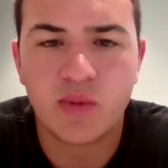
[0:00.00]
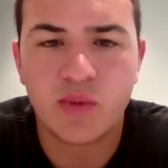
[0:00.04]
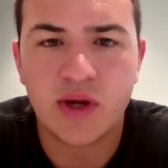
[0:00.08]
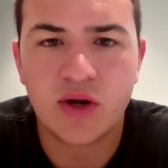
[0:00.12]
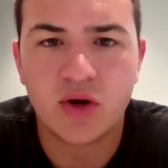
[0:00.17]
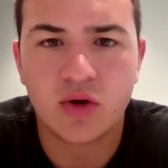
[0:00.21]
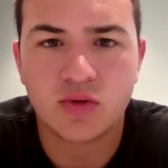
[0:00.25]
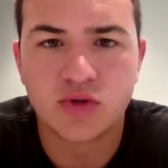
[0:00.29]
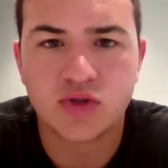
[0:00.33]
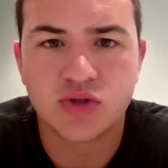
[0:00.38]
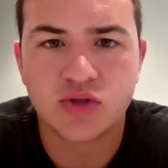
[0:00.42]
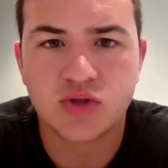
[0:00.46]
We
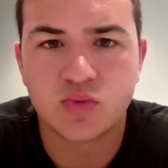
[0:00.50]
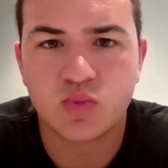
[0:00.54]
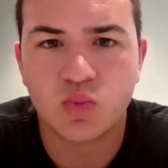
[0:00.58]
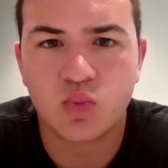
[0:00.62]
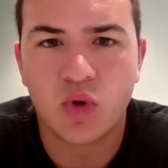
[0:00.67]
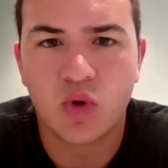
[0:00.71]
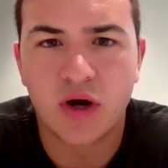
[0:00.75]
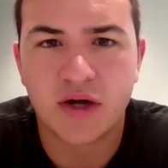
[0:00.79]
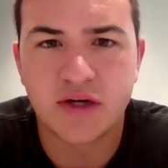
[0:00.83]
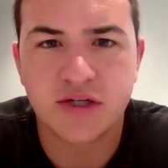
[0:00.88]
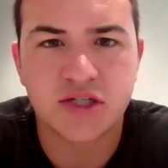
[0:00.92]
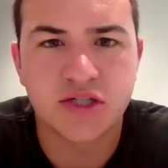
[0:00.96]
don't
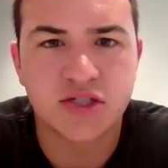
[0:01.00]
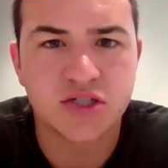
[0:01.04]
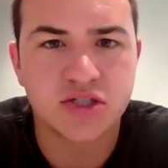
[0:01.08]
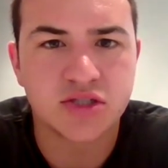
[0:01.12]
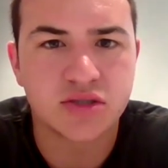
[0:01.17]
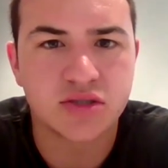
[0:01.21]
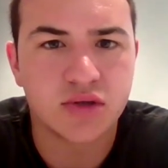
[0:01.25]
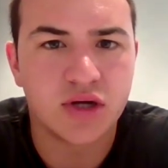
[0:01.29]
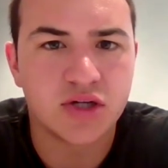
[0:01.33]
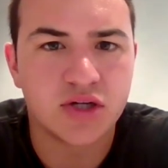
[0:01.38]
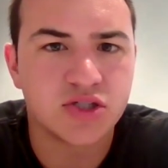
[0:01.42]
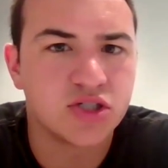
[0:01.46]
want to
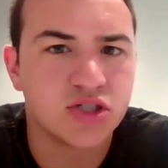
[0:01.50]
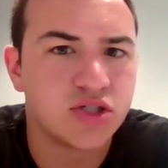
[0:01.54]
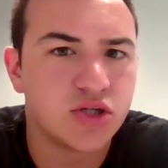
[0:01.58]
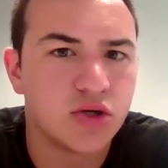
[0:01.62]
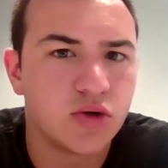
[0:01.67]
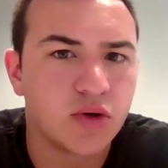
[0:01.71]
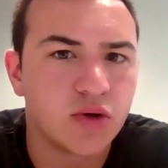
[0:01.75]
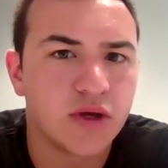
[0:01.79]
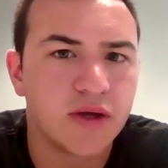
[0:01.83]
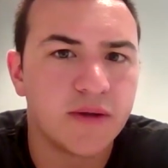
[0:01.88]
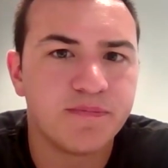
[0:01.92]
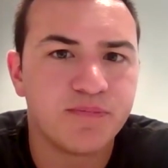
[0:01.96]
just launch a
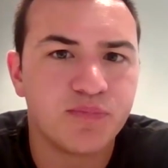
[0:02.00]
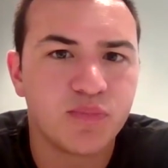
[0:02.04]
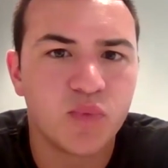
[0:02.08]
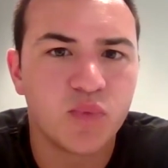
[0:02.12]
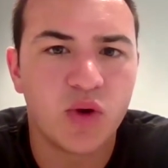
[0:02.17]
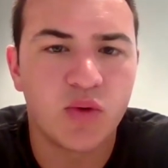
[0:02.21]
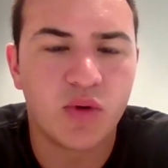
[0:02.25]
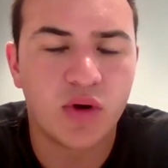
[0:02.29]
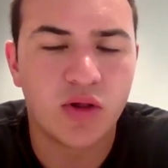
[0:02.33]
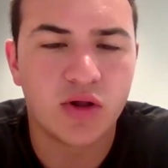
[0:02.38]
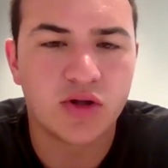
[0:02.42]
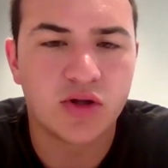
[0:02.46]
token.
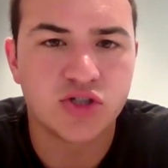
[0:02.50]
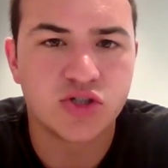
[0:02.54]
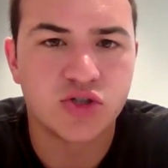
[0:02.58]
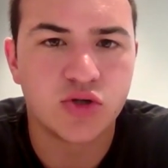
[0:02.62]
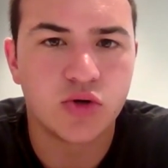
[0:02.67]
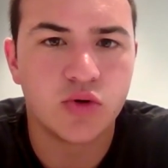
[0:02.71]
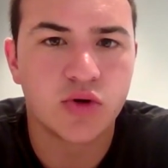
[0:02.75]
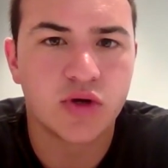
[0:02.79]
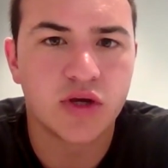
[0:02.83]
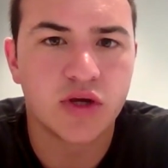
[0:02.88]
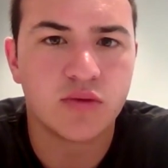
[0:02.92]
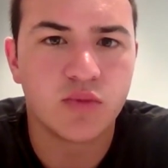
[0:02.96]
We want to launch a
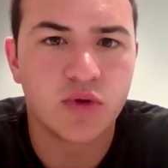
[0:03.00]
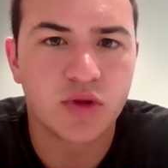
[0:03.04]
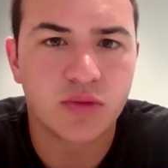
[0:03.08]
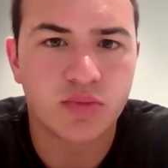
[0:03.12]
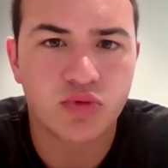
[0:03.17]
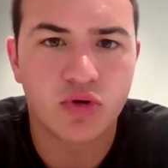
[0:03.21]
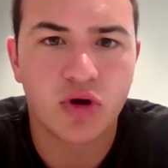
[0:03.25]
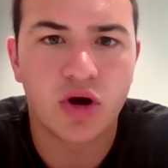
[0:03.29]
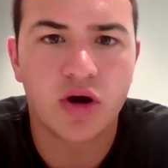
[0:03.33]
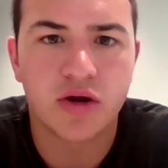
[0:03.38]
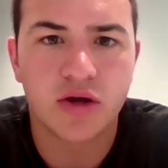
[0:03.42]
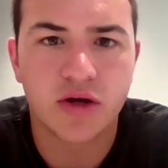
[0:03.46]
token with
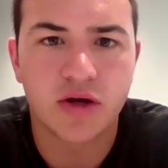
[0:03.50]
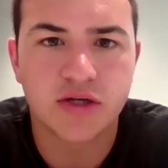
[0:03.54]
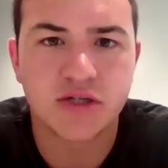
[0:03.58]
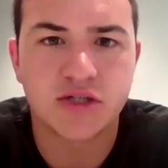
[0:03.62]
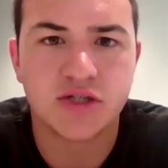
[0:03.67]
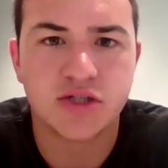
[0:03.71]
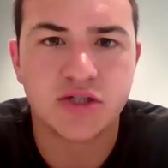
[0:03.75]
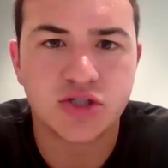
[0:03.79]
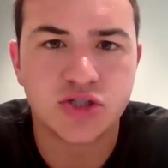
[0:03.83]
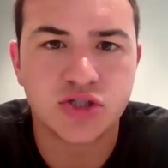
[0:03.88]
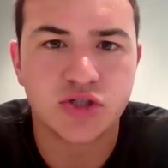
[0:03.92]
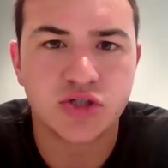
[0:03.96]
product
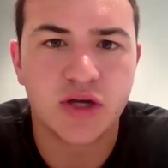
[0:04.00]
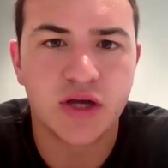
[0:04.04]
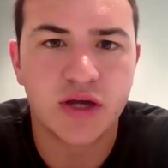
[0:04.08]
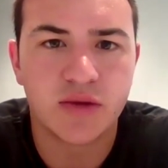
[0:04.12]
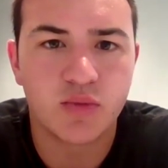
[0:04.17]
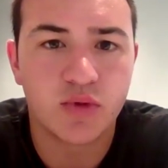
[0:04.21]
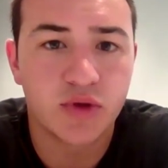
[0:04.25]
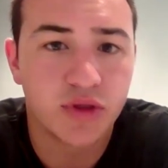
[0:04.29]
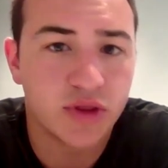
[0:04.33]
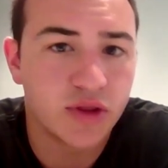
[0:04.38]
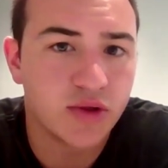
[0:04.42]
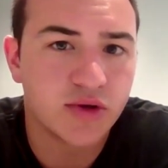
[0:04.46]

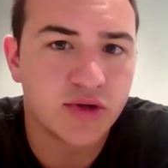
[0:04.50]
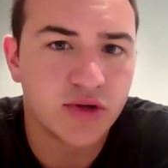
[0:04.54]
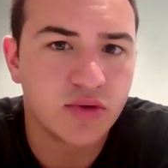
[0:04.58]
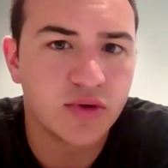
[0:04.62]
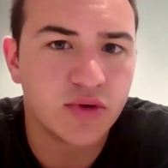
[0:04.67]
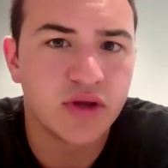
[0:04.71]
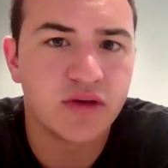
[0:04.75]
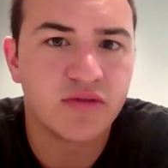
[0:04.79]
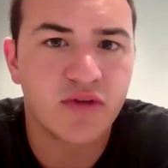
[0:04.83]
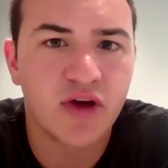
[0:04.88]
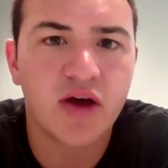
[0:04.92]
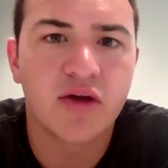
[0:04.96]
and with
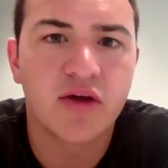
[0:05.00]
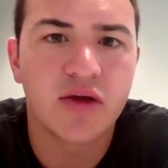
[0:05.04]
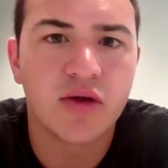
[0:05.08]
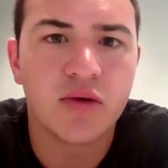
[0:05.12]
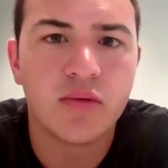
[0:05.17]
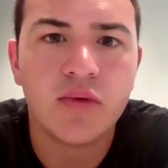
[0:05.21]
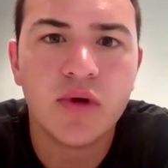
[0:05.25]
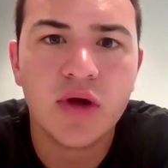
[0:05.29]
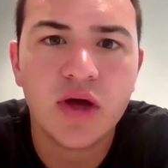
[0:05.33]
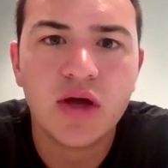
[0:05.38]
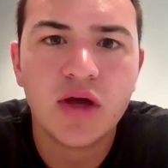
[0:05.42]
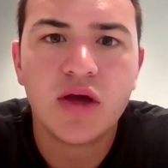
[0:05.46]
utility value
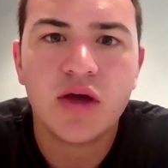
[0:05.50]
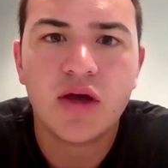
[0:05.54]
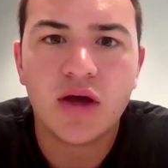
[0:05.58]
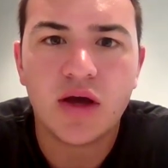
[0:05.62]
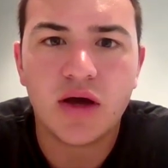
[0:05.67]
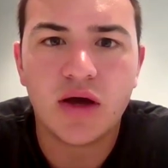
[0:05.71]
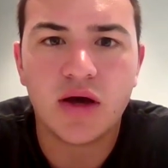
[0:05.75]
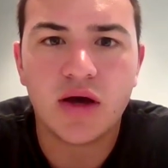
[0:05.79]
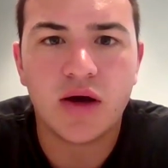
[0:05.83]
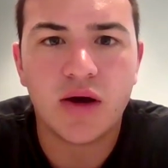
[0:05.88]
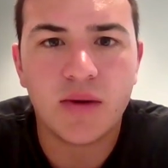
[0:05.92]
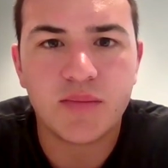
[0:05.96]

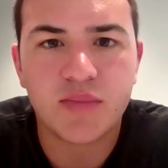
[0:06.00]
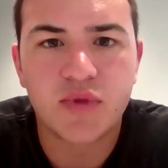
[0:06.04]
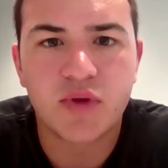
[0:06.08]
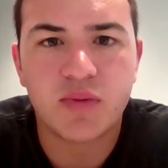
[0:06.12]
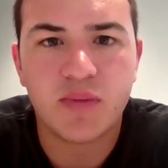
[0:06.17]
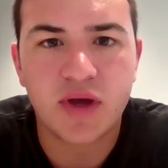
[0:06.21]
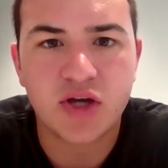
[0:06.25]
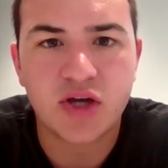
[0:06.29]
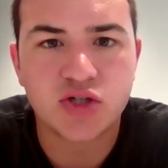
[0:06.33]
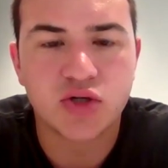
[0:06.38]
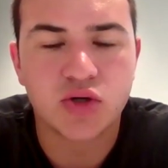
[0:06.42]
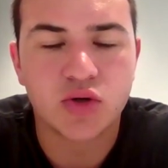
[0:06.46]
to
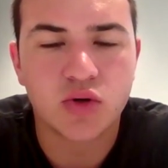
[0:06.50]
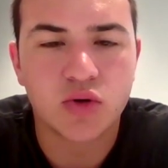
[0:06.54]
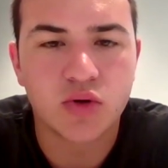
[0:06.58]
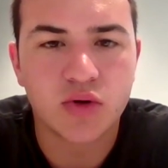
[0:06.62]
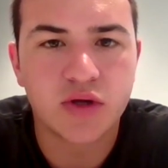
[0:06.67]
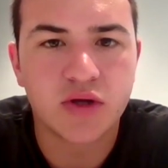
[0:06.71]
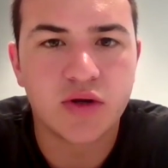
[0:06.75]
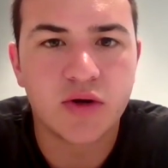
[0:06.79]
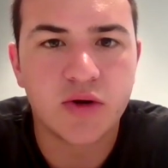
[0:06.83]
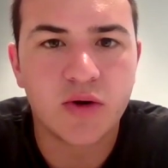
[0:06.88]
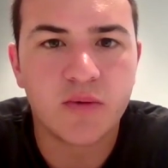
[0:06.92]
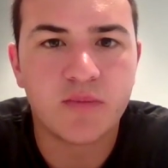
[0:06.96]
make sure,
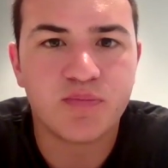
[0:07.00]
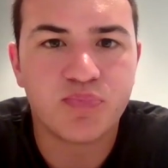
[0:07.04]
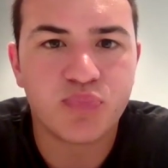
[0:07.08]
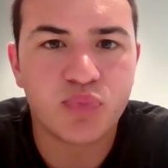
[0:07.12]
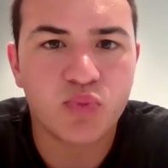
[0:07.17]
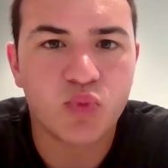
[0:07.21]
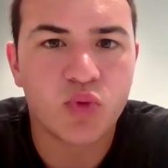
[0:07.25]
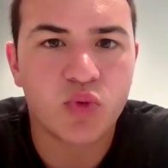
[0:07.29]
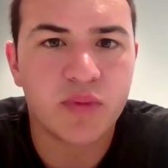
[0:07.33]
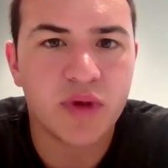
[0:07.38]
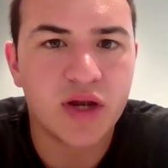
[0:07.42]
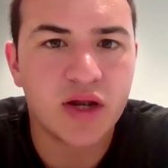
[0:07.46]

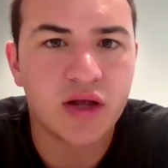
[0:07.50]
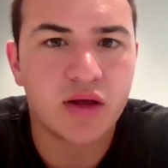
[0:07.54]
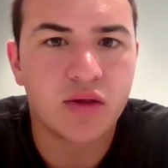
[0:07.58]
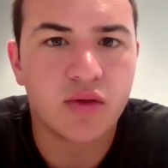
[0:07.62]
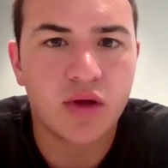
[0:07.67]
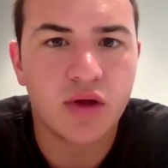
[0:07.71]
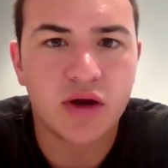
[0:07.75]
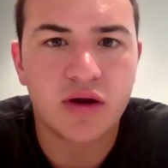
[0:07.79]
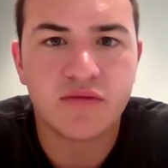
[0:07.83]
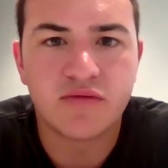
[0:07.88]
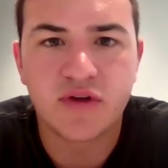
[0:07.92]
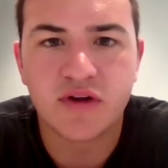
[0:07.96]
we're meeting a
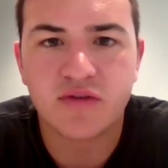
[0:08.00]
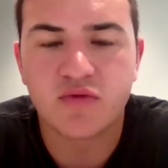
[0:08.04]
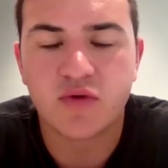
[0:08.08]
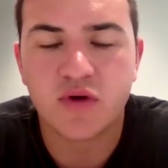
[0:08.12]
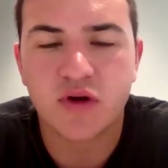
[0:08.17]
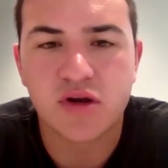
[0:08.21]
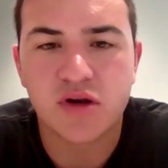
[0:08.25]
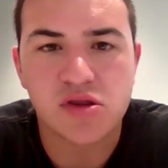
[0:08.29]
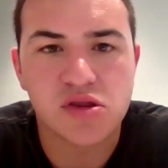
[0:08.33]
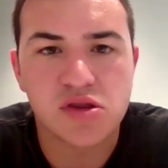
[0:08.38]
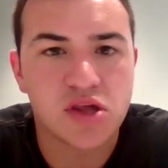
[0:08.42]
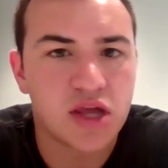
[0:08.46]
lot of
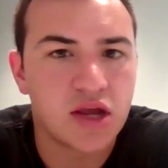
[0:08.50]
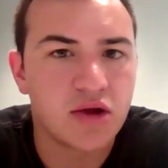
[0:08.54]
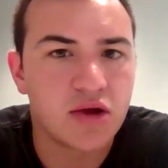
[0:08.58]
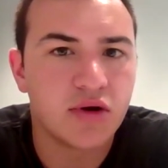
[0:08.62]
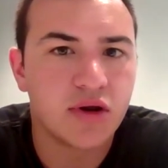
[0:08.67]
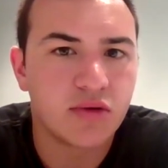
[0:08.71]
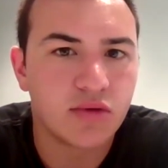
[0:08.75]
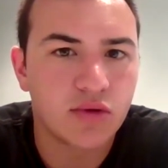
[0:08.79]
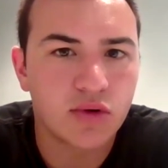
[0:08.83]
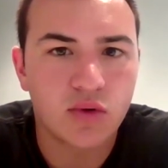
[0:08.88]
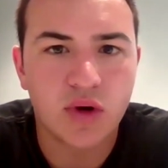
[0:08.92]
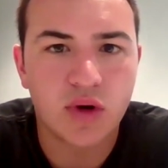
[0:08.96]
different
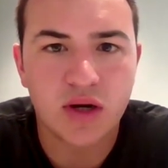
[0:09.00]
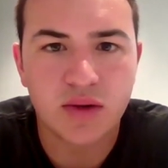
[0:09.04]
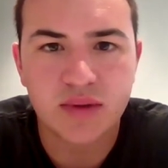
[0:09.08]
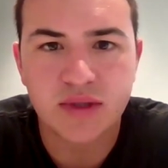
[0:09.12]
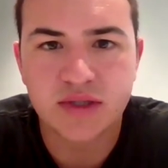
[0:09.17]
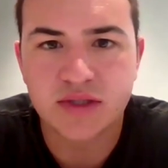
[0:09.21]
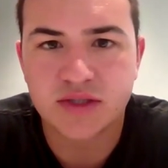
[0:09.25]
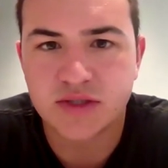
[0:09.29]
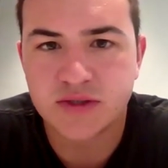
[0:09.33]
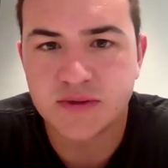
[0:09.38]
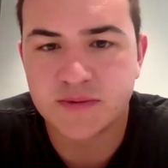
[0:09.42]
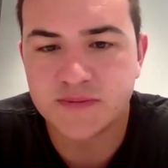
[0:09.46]
security
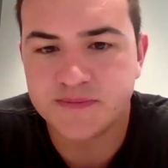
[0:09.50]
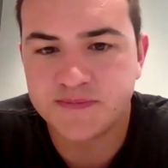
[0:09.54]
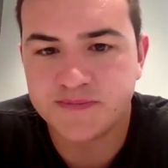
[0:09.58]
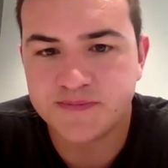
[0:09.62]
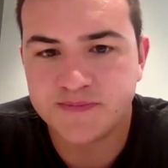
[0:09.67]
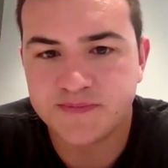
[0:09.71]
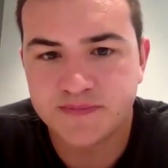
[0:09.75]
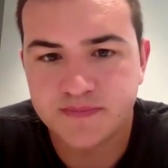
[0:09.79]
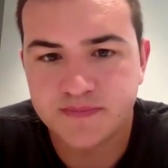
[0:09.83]
requirements.